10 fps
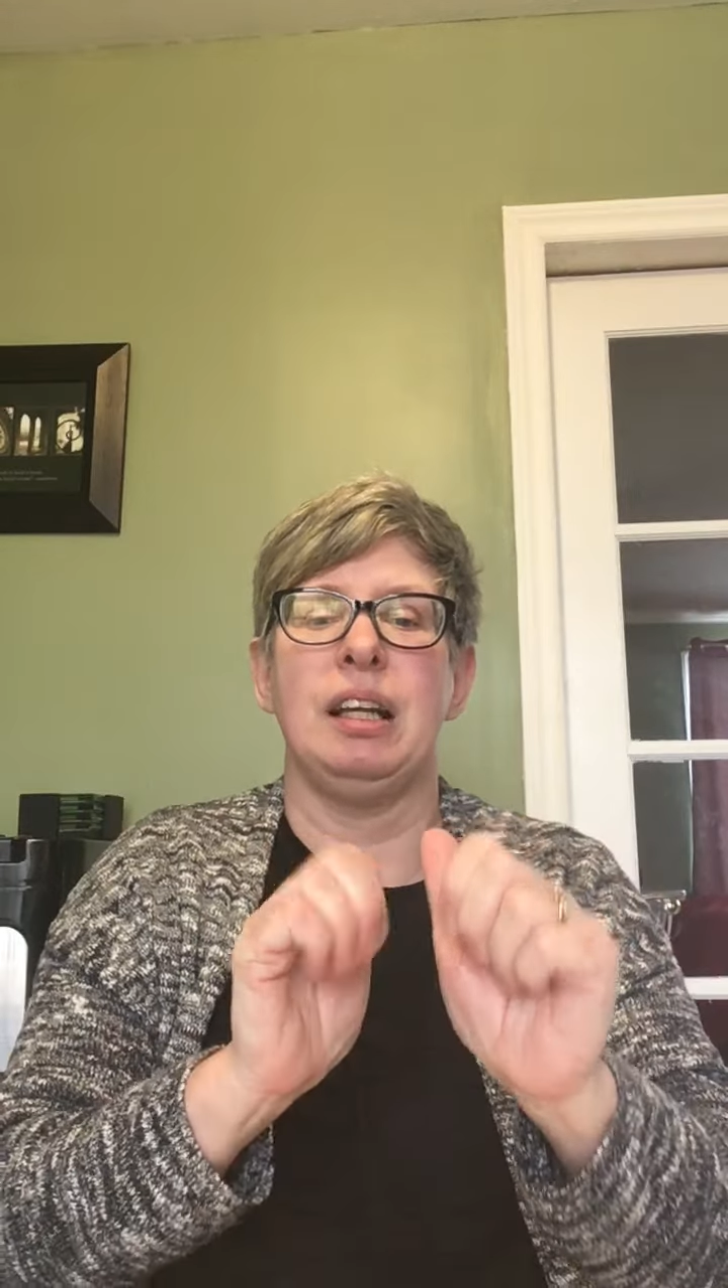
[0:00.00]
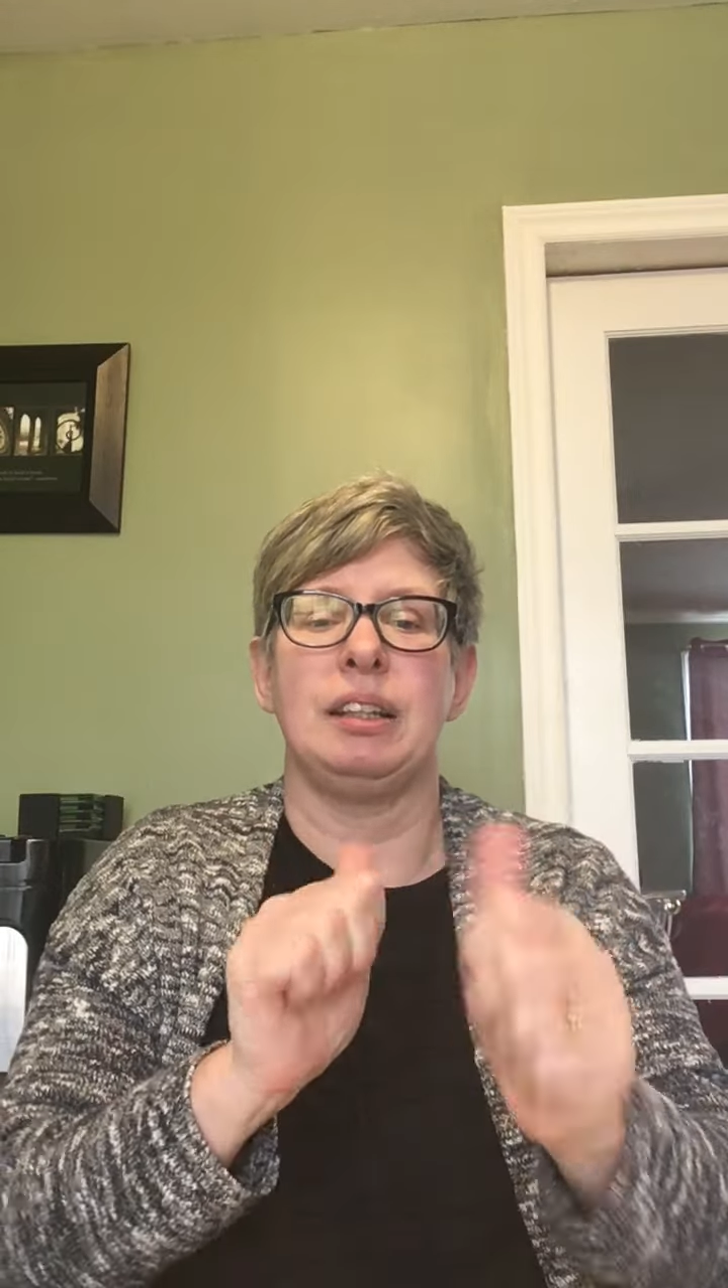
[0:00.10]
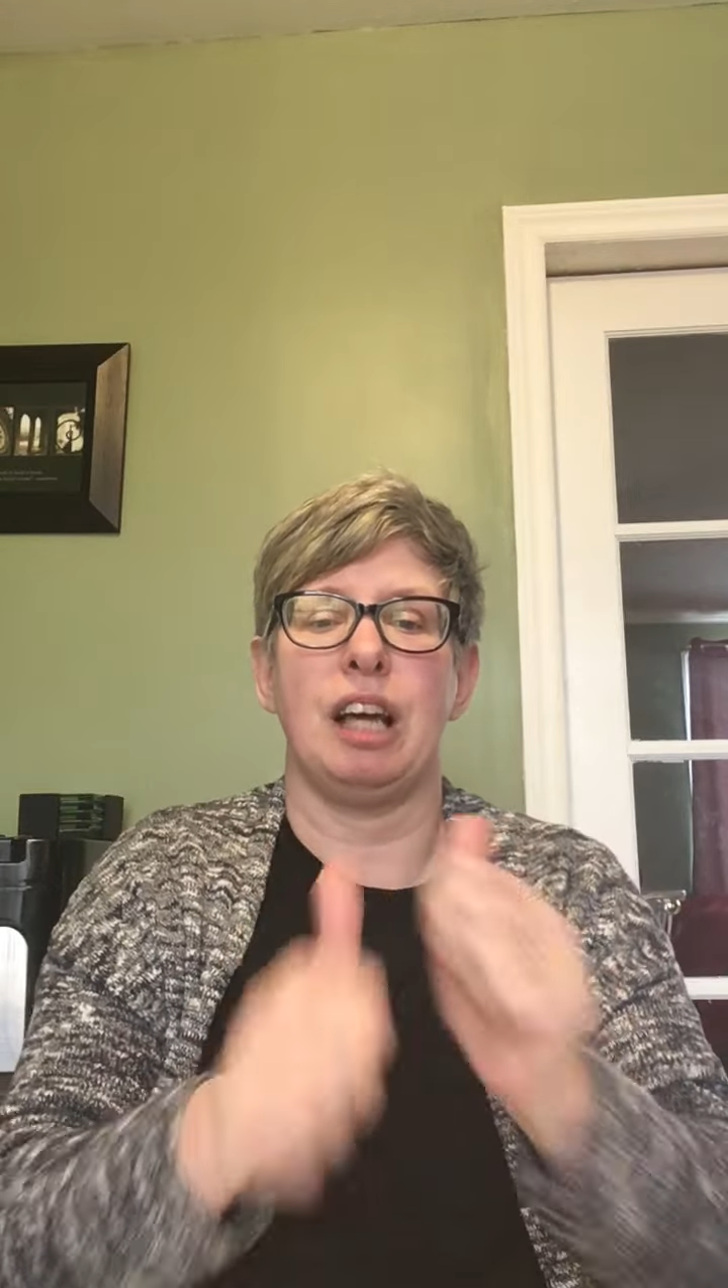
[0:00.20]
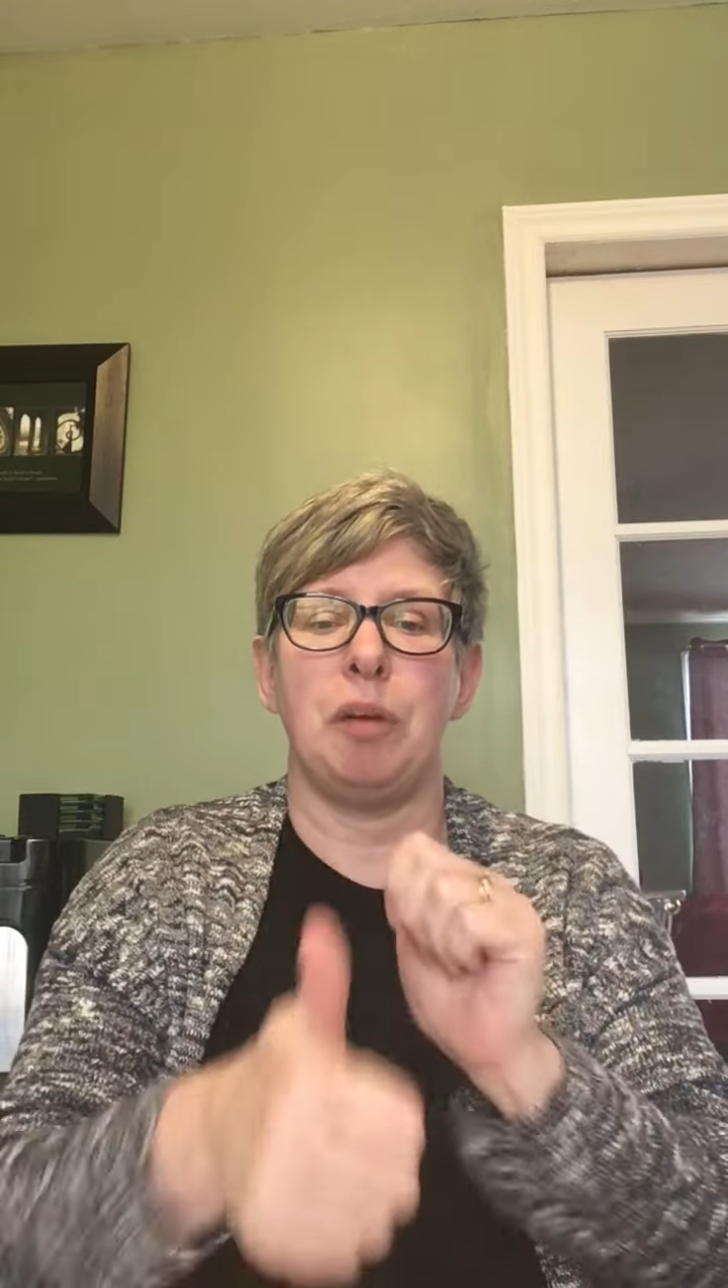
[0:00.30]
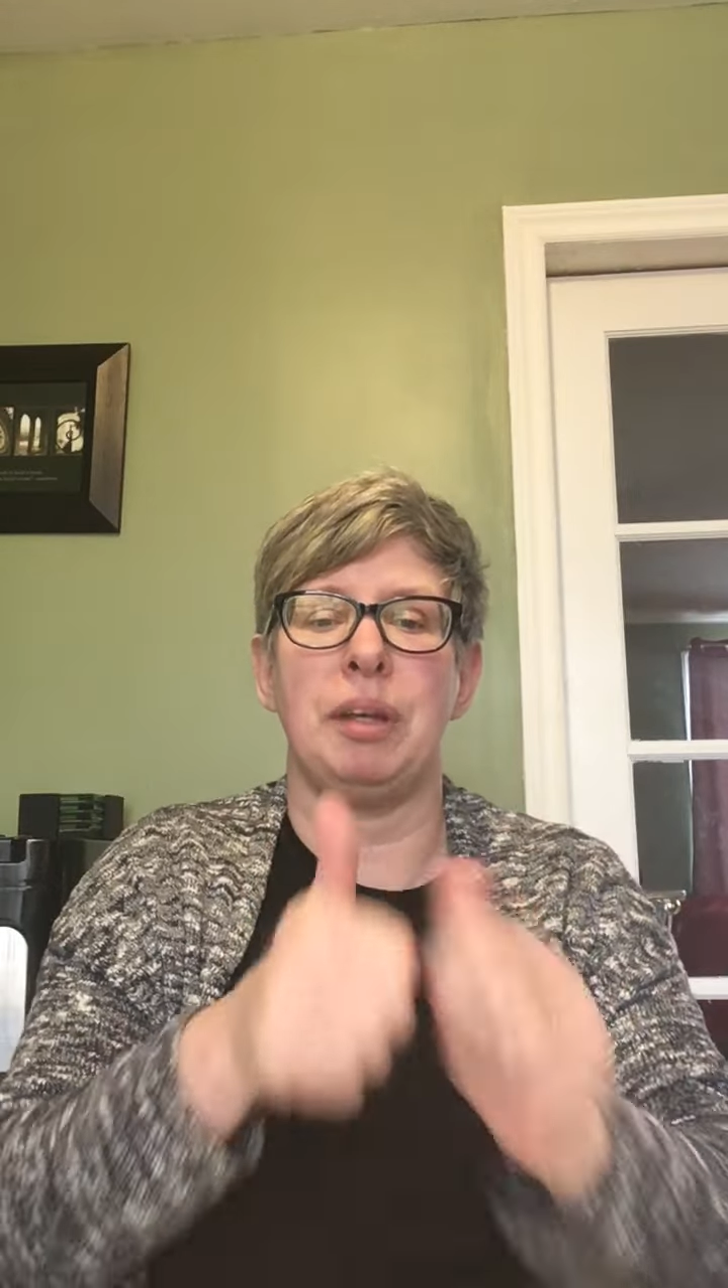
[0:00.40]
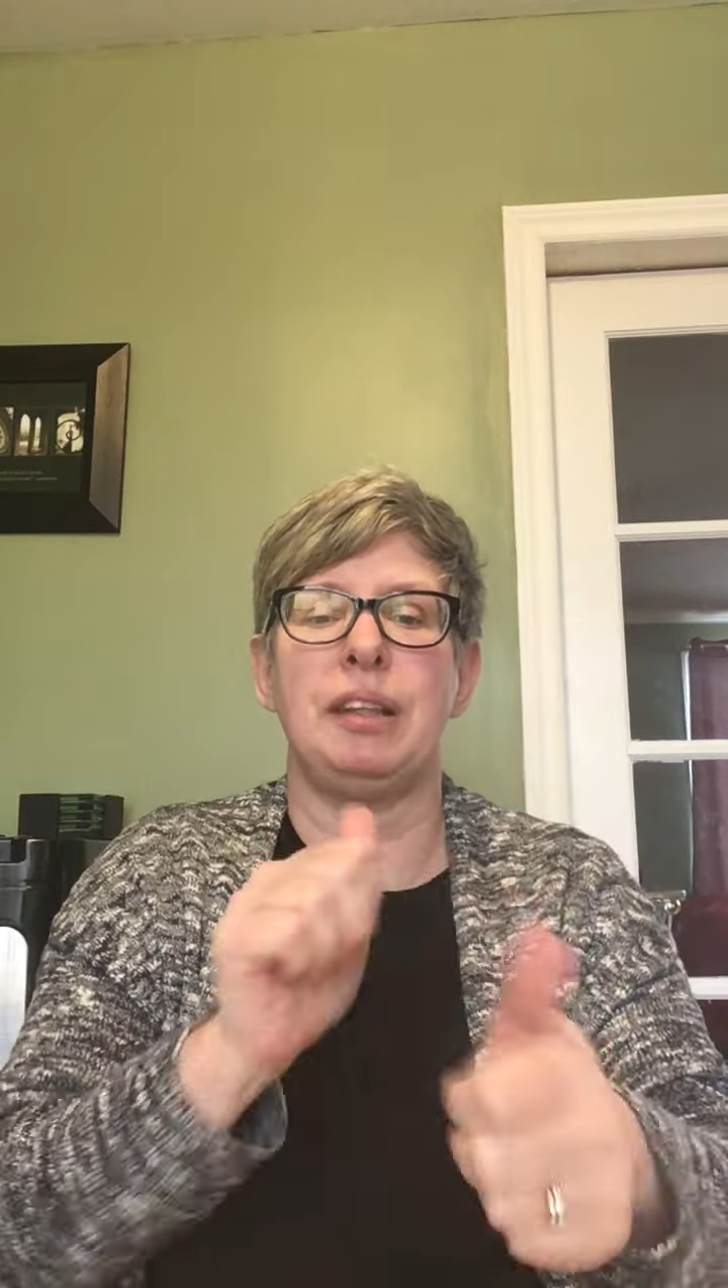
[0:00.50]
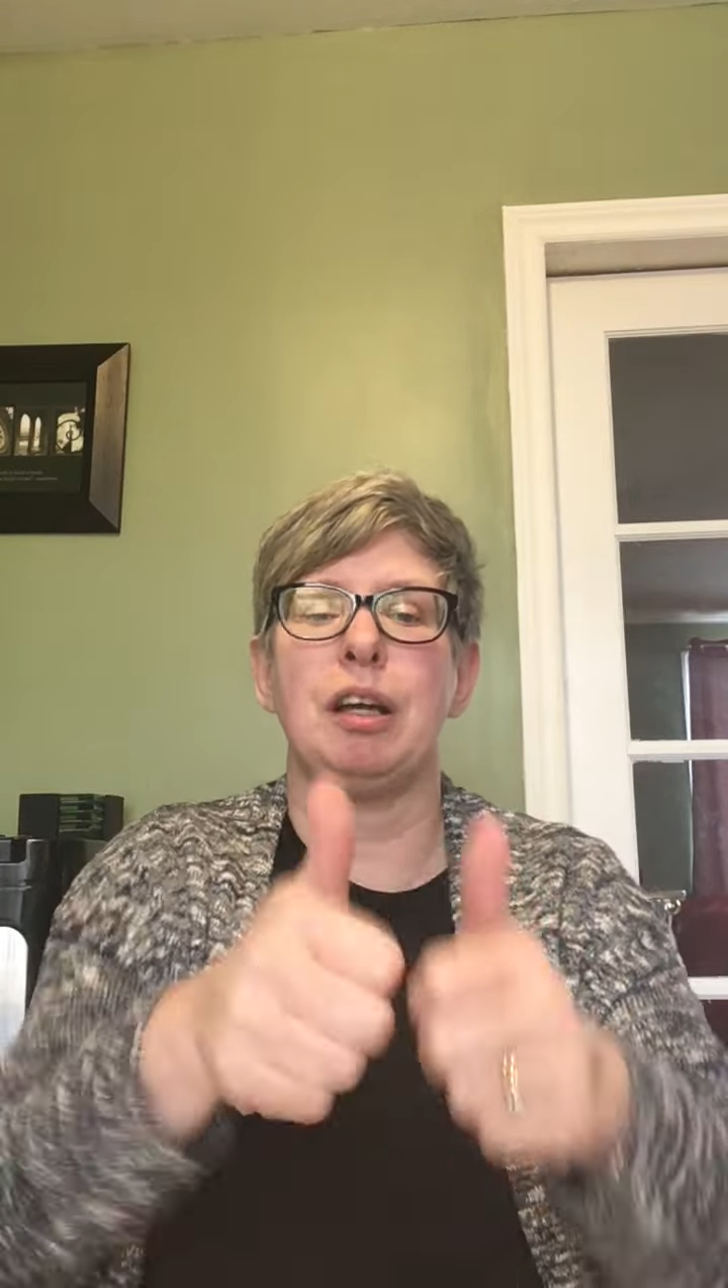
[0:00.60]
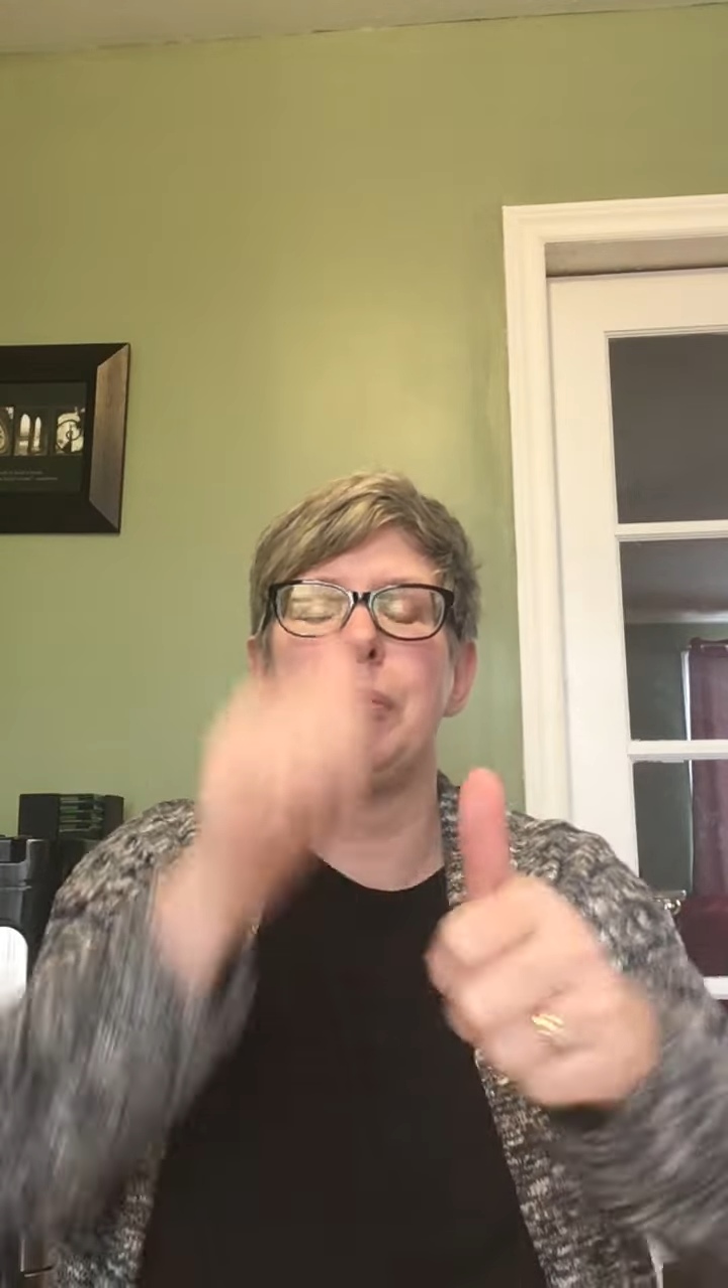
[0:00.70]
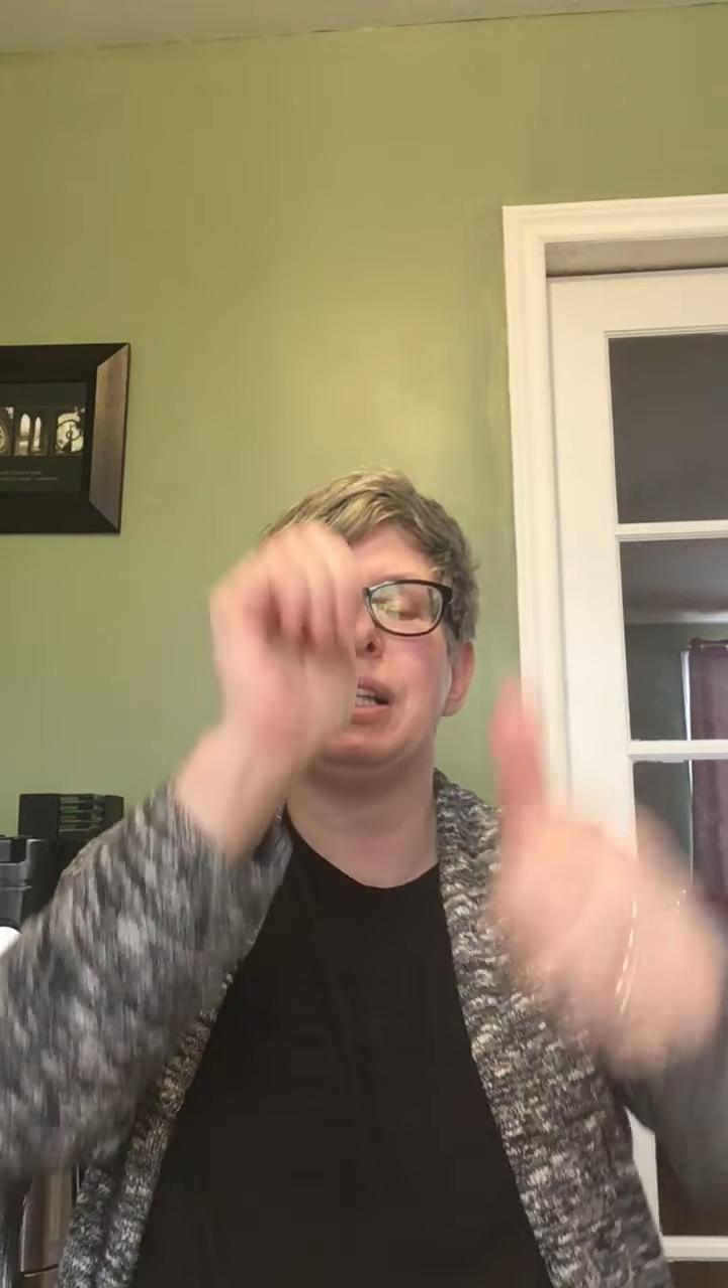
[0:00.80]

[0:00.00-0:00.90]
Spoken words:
Tommy Thumb